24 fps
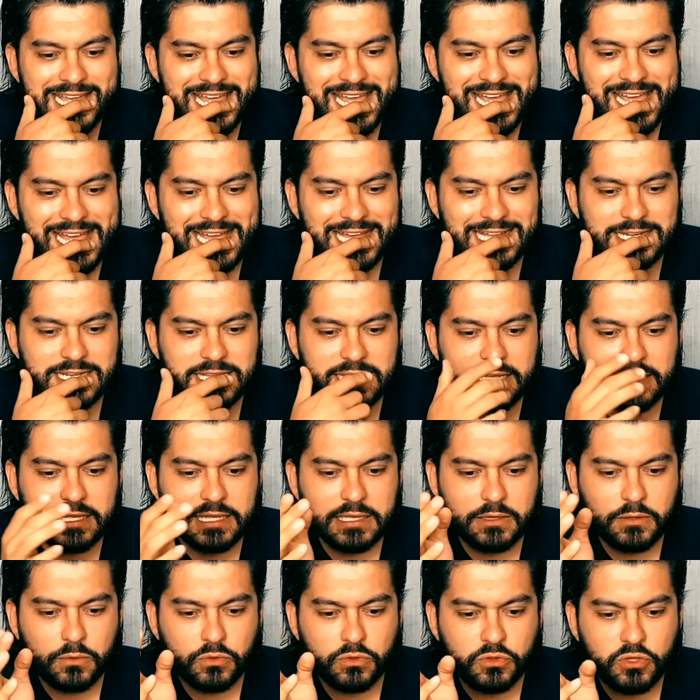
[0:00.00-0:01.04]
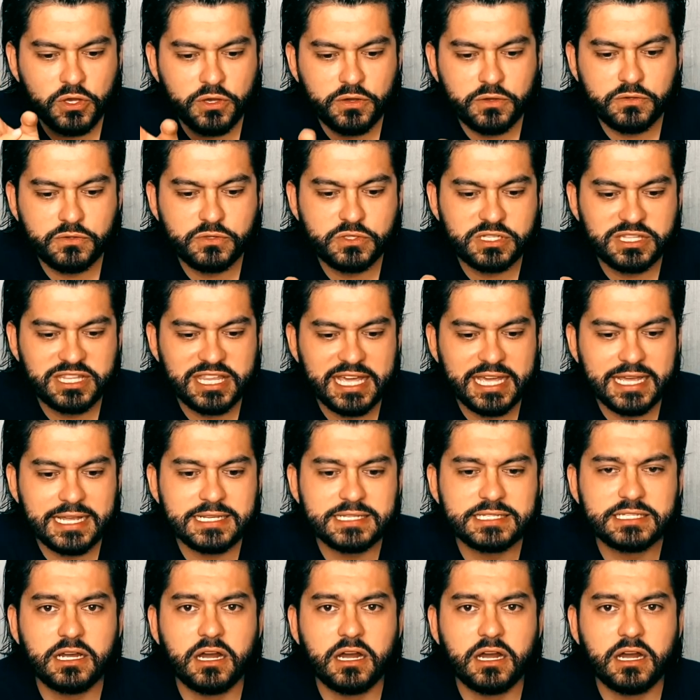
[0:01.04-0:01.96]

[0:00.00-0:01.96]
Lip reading: and those things